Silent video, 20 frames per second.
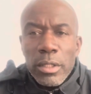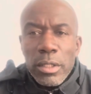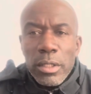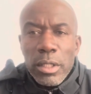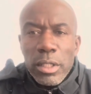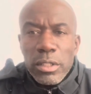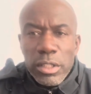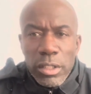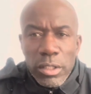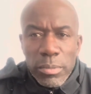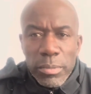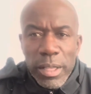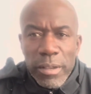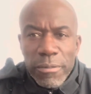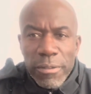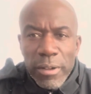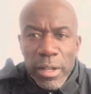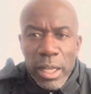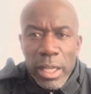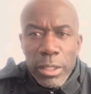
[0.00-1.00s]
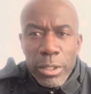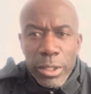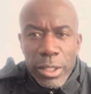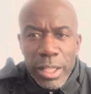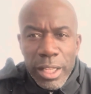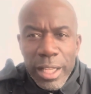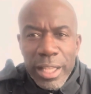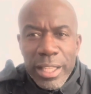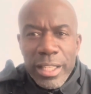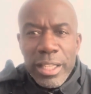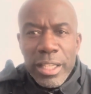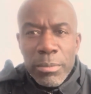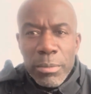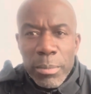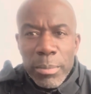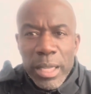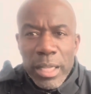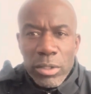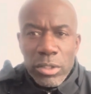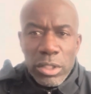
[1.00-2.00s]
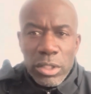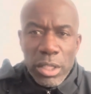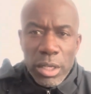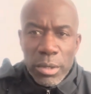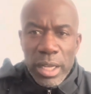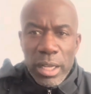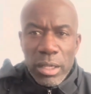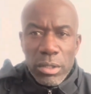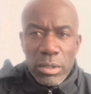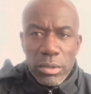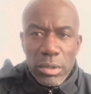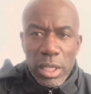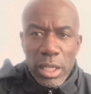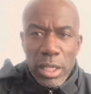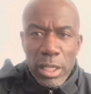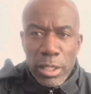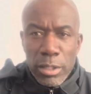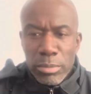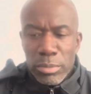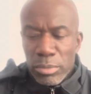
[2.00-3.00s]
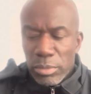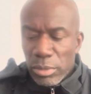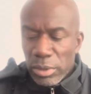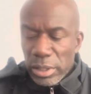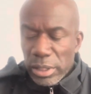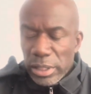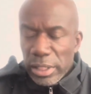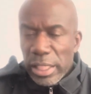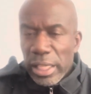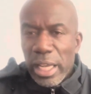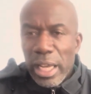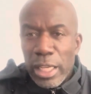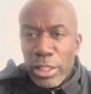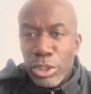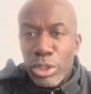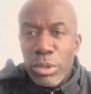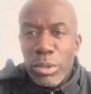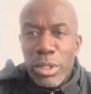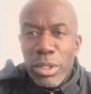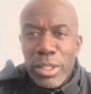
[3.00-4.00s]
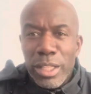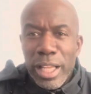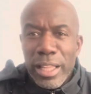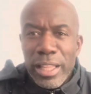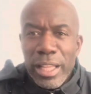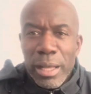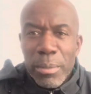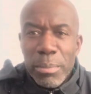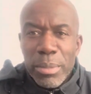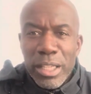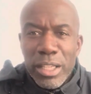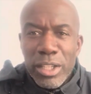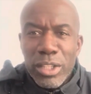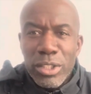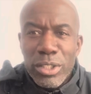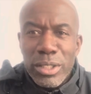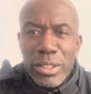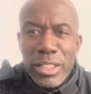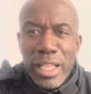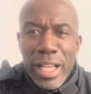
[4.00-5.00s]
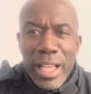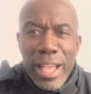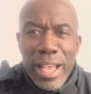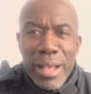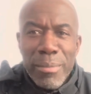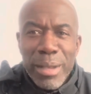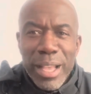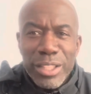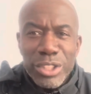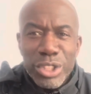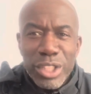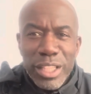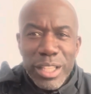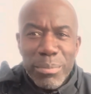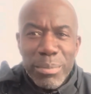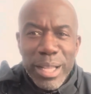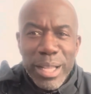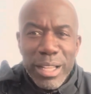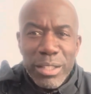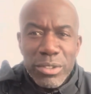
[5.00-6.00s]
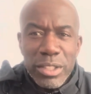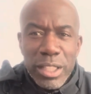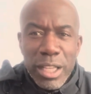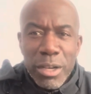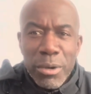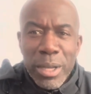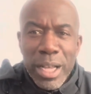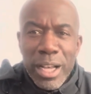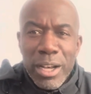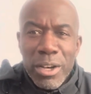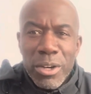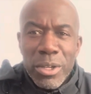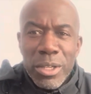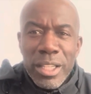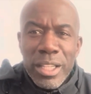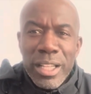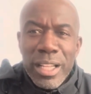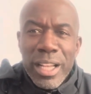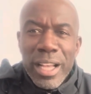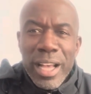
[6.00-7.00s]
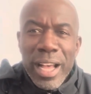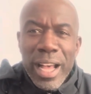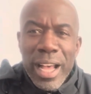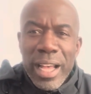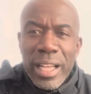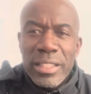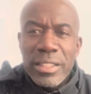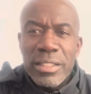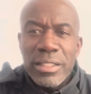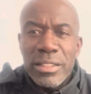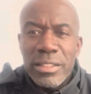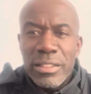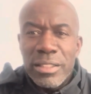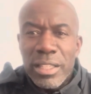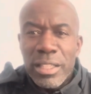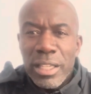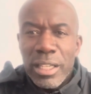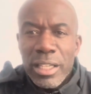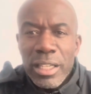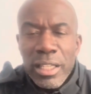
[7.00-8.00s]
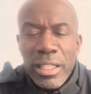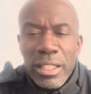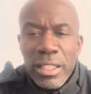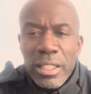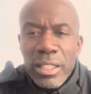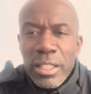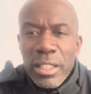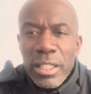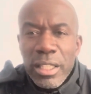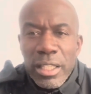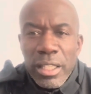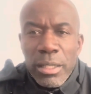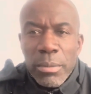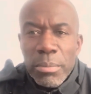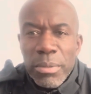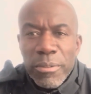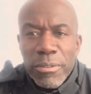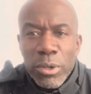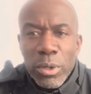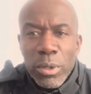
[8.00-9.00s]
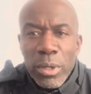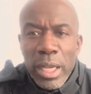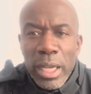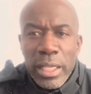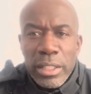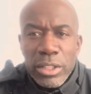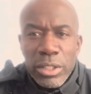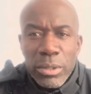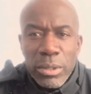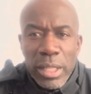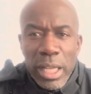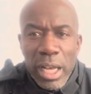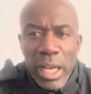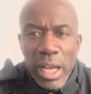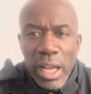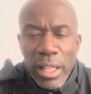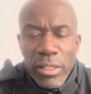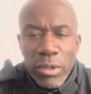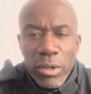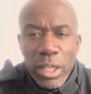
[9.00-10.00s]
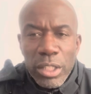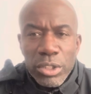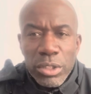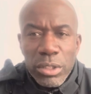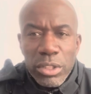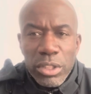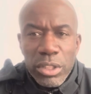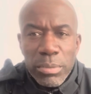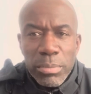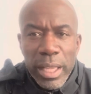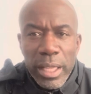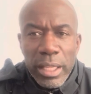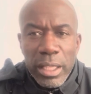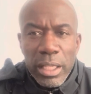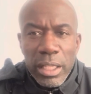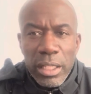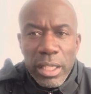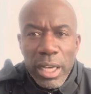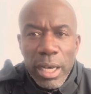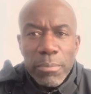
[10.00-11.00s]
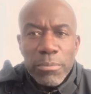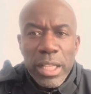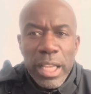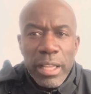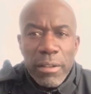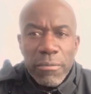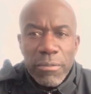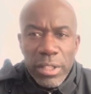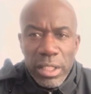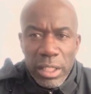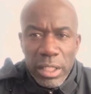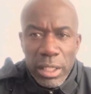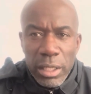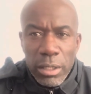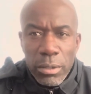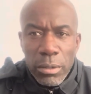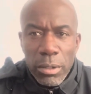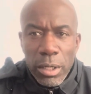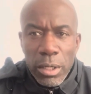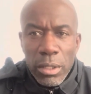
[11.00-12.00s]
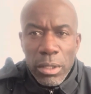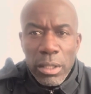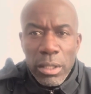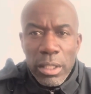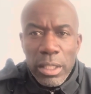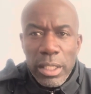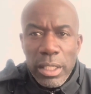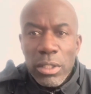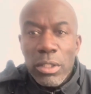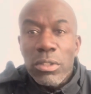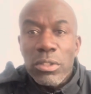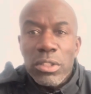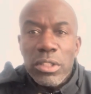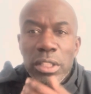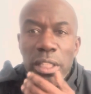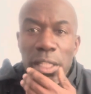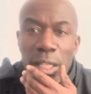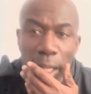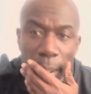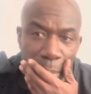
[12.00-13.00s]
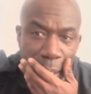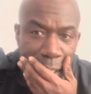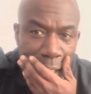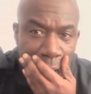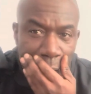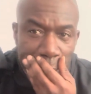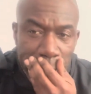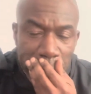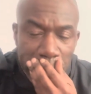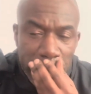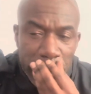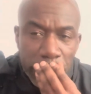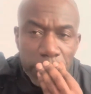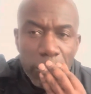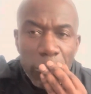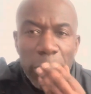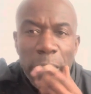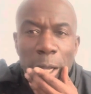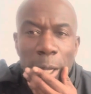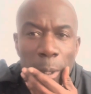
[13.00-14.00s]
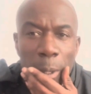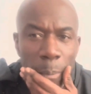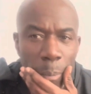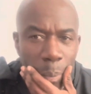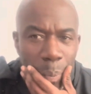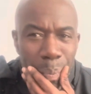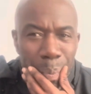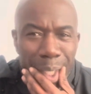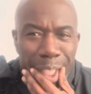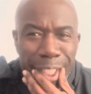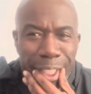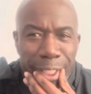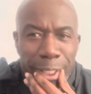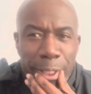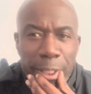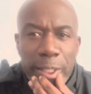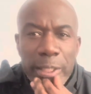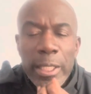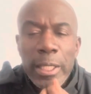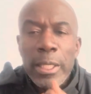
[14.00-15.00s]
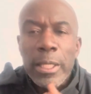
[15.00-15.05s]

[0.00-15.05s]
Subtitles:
Excuse me if I look like I'm about to go out. I do look like that because I am actually about to go out. And before I do that, I thought I should just make an update video on the Lucy Letby case because